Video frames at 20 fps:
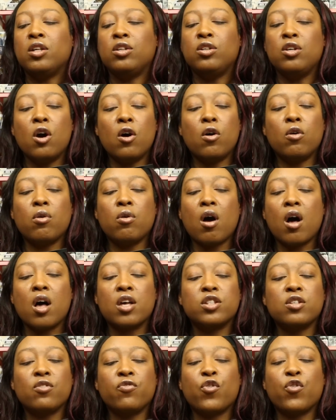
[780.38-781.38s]
known
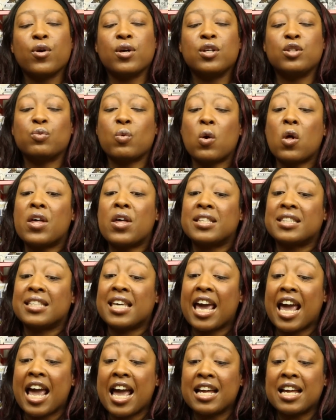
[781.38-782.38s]
also for his role as
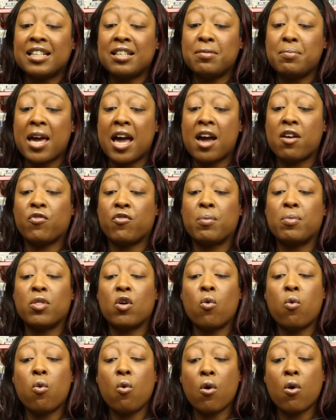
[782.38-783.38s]
Candyman from
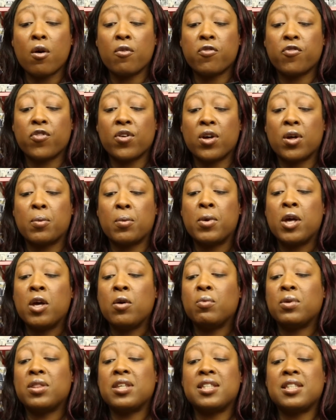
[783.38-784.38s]
the horror film
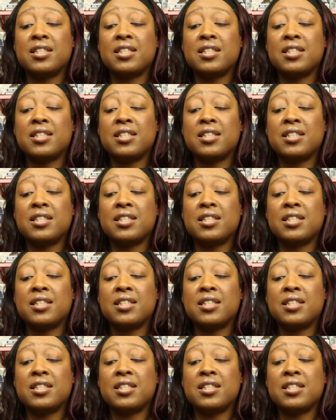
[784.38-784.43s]
with the